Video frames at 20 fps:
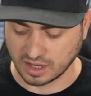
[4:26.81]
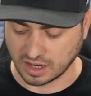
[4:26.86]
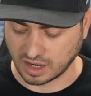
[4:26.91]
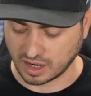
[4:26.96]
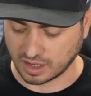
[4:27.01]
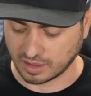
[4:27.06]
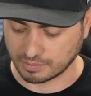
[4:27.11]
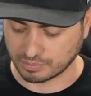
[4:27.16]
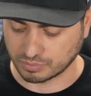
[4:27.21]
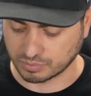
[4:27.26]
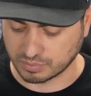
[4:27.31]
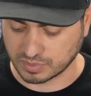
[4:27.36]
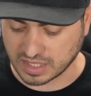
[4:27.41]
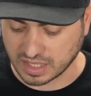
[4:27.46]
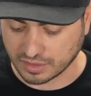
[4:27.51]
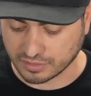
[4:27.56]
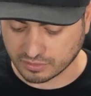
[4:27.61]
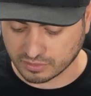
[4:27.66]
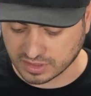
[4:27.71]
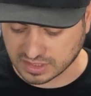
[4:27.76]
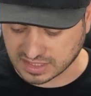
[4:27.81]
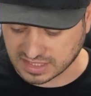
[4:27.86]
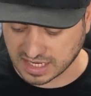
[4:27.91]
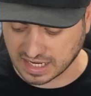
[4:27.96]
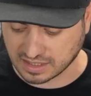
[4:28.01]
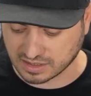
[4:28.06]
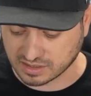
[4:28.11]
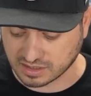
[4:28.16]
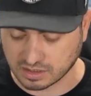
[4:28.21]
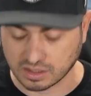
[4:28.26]
The other
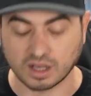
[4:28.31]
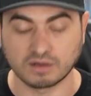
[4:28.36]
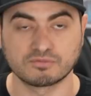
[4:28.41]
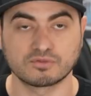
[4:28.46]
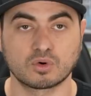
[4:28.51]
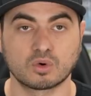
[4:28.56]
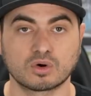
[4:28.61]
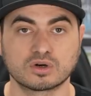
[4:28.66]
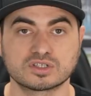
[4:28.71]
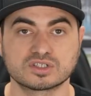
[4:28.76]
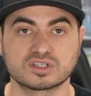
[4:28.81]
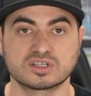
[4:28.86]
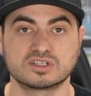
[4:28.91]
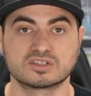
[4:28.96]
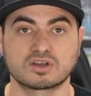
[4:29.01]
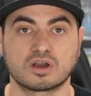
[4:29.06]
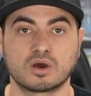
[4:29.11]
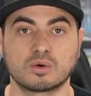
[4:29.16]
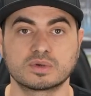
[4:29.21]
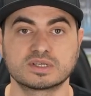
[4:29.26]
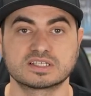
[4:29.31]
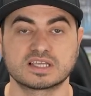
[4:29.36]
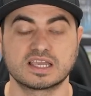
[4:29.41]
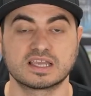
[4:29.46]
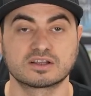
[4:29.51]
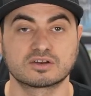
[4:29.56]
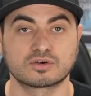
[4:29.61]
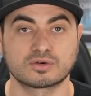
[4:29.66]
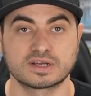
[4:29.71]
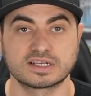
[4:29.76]
intent, of course, is always
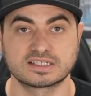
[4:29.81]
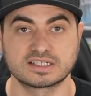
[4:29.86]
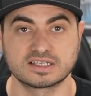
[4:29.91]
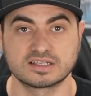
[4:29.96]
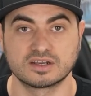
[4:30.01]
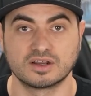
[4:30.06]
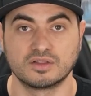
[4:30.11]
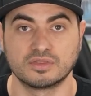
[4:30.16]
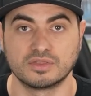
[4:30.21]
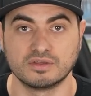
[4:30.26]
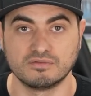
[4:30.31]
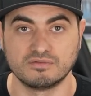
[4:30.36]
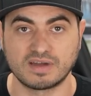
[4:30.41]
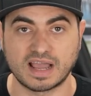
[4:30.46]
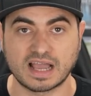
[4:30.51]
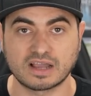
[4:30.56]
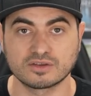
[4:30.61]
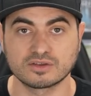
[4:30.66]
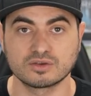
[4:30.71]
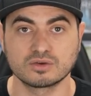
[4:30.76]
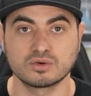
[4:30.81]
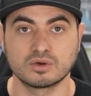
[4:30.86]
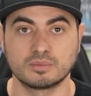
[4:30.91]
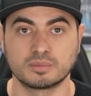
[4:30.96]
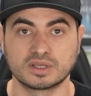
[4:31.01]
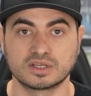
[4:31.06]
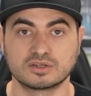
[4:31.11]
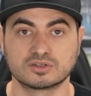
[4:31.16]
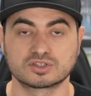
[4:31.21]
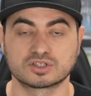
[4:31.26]
increasing the value. I
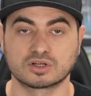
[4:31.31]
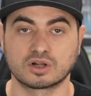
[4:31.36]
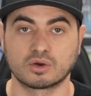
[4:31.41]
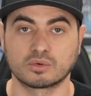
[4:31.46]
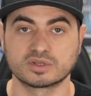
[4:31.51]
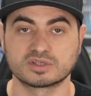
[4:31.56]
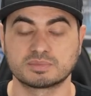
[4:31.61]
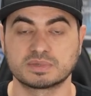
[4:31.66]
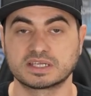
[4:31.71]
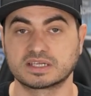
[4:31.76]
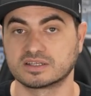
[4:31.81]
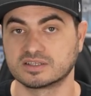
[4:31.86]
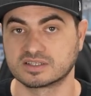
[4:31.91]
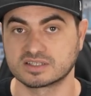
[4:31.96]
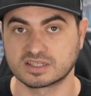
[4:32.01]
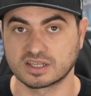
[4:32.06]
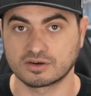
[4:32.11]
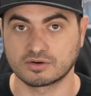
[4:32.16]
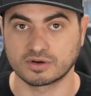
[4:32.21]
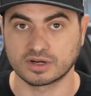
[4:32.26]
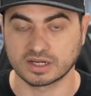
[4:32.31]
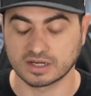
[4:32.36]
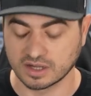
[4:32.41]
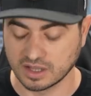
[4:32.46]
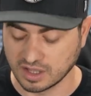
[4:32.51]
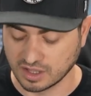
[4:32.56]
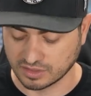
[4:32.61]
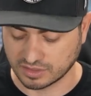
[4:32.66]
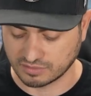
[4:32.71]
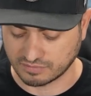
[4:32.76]
mean, you should always be considering
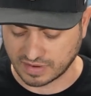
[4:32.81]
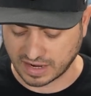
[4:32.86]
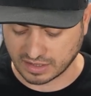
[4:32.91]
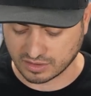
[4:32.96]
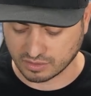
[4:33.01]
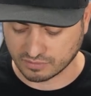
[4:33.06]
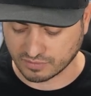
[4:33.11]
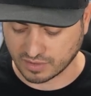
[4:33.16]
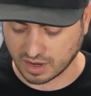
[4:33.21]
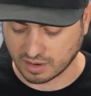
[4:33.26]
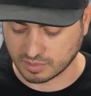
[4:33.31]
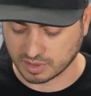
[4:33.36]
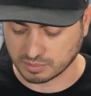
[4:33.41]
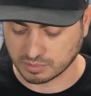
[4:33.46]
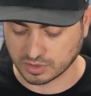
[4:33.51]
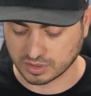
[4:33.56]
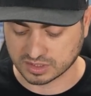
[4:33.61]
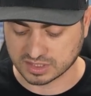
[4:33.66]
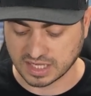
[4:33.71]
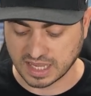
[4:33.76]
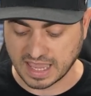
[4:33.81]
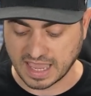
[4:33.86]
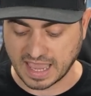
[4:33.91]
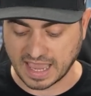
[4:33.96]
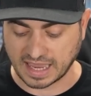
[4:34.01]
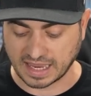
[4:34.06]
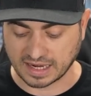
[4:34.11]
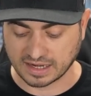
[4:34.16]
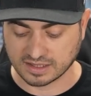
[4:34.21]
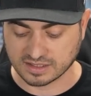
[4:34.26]
the value of comic books.
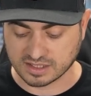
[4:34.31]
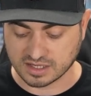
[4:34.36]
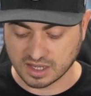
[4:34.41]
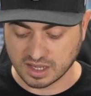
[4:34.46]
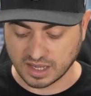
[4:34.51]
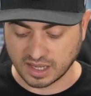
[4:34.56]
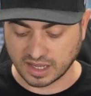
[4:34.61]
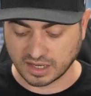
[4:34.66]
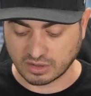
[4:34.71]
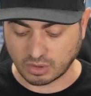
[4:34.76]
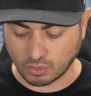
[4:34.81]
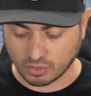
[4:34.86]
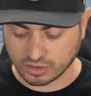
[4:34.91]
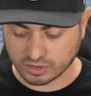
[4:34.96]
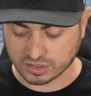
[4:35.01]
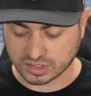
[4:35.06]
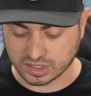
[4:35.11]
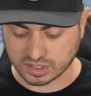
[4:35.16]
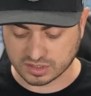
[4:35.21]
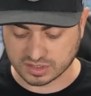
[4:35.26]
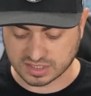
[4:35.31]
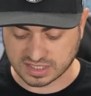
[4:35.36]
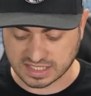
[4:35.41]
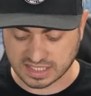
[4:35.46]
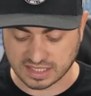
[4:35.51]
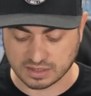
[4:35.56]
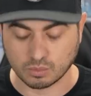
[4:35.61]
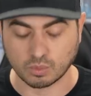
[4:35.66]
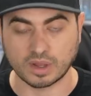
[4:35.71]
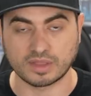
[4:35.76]
And in order to
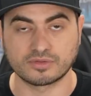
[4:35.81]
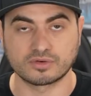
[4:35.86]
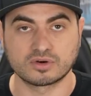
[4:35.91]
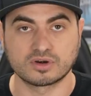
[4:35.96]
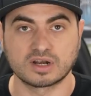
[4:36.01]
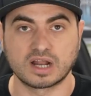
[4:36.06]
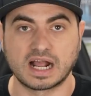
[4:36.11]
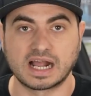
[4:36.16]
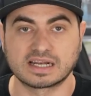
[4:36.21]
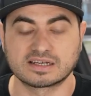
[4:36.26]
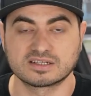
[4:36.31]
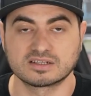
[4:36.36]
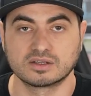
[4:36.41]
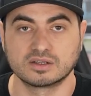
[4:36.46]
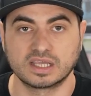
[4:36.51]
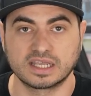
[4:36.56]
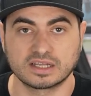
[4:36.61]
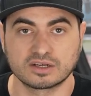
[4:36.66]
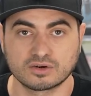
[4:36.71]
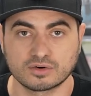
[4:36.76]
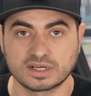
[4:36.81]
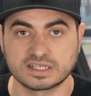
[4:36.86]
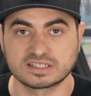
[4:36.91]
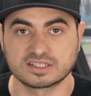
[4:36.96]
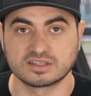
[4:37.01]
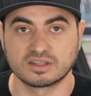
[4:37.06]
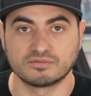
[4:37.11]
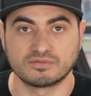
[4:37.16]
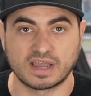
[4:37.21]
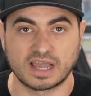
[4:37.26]
see whether or not
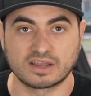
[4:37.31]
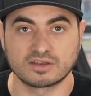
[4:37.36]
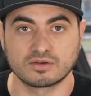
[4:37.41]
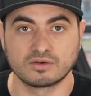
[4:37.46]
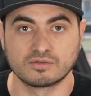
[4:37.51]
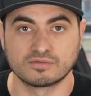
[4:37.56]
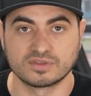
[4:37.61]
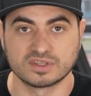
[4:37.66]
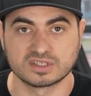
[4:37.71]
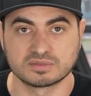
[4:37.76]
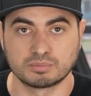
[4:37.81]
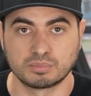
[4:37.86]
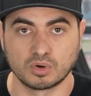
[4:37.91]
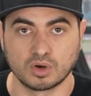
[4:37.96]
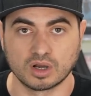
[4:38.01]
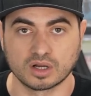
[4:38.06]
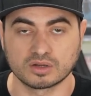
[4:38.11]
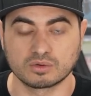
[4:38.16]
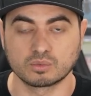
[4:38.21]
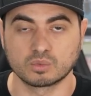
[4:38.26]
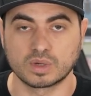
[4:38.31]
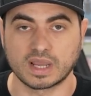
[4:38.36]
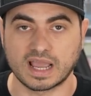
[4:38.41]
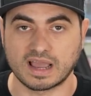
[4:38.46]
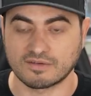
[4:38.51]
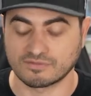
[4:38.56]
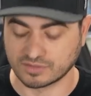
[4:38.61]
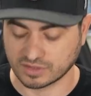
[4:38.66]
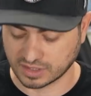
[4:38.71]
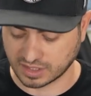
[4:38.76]
increasing the value of this book, we
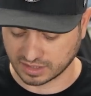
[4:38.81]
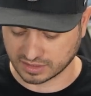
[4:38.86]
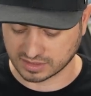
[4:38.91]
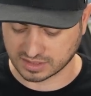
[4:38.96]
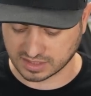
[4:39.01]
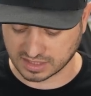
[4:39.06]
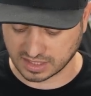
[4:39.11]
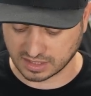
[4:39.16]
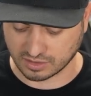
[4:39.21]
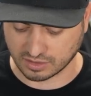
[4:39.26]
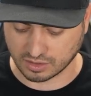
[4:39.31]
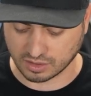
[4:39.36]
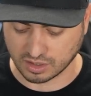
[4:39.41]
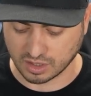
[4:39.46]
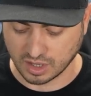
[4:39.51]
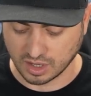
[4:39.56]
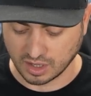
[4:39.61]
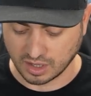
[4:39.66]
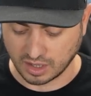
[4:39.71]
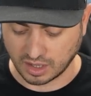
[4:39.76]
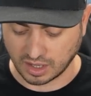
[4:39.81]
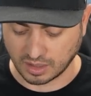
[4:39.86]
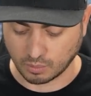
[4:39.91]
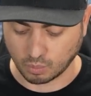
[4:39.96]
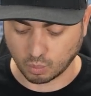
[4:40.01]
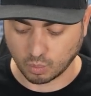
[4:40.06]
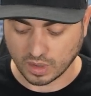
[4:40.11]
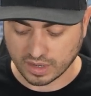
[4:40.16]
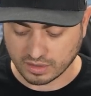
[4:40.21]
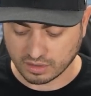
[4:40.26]
have to consider
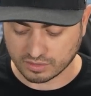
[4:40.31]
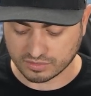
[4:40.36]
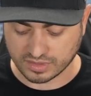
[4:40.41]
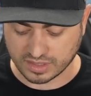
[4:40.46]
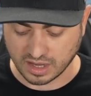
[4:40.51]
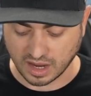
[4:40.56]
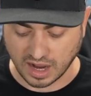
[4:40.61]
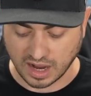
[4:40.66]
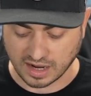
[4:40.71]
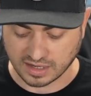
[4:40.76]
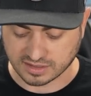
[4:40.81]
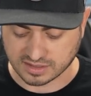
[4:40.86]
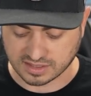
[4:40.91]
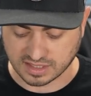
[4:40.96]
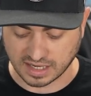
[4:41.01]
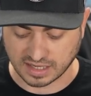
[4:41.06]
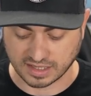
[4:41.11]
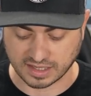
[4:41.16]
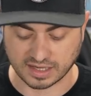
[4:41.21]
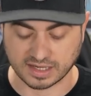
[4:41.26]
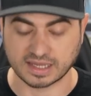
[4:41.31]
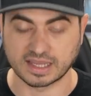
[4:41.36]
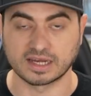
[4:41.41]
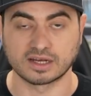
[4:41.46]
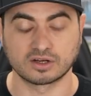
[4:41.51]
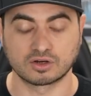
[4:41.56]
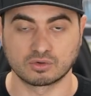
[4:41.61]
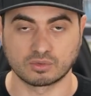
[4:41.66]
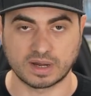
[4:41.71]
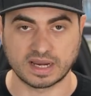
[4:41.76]
what are the odds that it could get
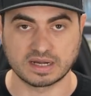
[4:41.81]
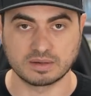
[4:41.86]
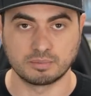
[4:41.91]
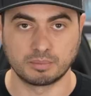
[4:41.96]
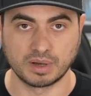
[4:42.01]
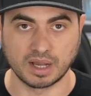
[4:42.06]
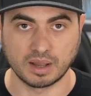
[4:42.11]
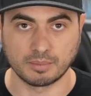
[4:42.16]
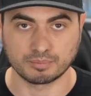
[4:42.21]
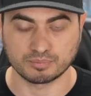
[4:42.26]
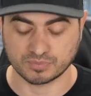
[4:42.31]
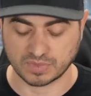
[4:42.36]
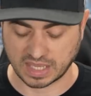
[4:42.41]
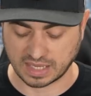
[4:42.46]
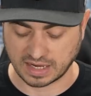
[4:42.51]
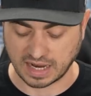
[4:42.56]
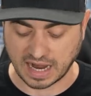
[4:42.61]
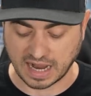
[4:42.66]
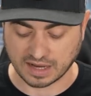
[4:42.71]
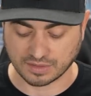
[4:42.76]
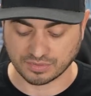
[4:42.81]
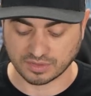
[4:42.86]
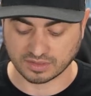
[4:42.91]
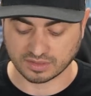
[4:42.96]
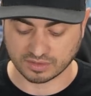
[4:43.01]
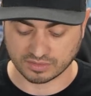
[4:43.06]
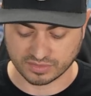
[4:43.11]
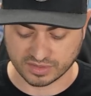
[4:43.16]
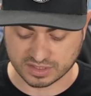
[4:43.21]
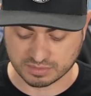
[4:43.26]
a grade bump. And I think
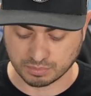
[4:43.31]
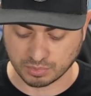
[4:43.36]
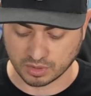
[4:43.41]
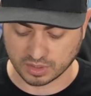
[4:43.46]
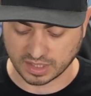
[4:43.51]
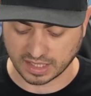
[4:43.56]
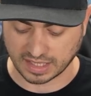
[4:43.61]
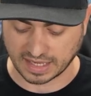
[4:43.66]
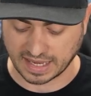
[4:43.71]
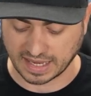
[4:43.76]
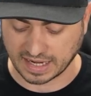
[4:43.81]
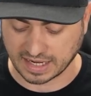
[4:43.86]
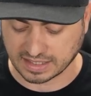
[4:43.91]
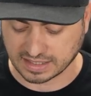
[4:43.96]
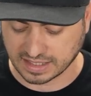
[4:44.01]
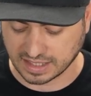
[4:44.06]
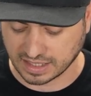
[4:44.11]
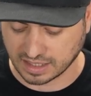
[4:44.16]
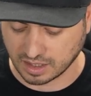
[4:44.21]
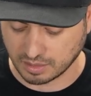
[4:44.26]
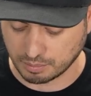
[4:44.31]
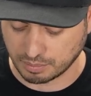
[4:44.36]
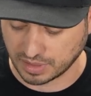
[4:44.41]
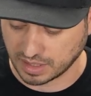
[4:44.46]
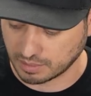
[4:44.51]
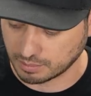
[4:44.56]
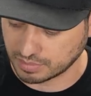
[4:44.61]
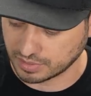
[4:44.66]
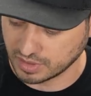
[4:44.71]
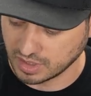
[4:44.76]
that this book can get a
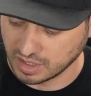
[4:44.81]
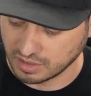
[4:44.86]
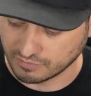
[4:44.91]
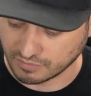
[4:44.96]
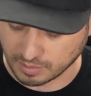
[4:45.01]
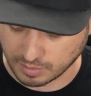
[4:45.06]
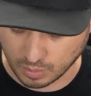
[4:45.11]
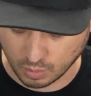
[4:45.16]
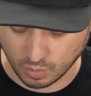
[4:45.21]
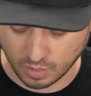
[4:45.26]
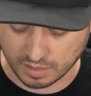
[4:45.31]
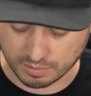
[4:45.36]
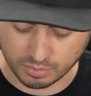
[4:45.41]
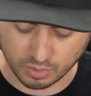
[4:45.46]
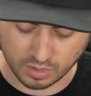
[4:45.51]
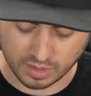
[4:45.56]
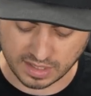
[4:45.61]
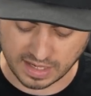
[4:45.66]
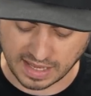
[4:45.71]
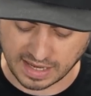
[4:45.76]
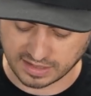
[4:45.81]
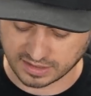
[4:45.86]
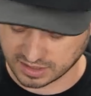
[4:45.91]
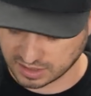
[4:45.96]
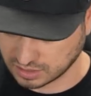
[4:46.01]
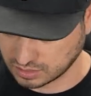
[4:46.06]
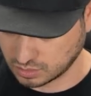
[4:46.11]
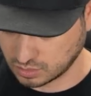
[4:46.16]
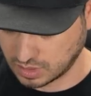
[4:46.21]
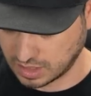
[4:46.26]
bump from a 1.8
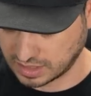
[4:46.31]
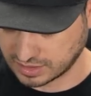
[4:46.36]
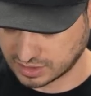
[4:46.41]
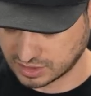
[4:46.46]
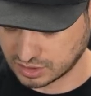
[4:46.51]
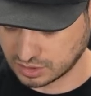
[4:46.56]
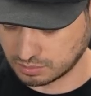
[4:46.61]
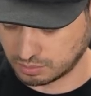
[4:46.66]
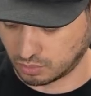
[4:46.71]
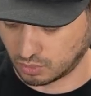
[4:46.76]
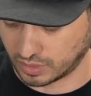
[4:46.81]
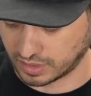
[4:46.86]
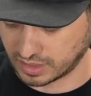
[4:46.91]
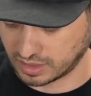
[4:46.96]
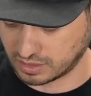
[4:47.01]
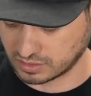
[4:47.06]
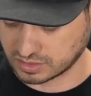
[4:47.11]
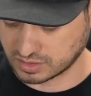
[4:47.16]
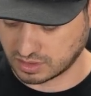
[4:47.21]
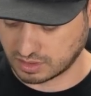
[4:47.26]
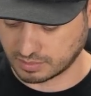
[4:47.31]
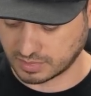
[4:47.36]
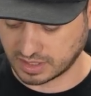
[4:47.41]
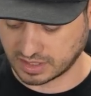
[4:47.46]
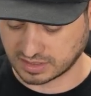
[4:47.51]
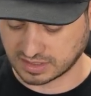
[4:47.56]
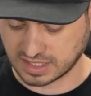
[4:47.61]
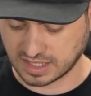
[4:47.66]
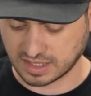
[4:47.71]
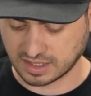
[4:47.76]
to a 2.0. So I'm going to
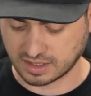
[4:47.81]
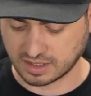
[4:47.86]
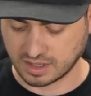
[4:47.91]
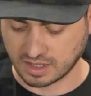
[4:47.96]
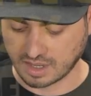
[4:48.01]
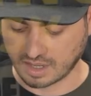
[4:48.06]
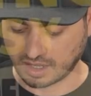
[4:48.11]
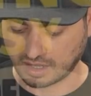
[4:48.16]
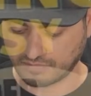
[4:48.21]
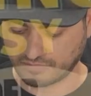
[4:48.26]
take a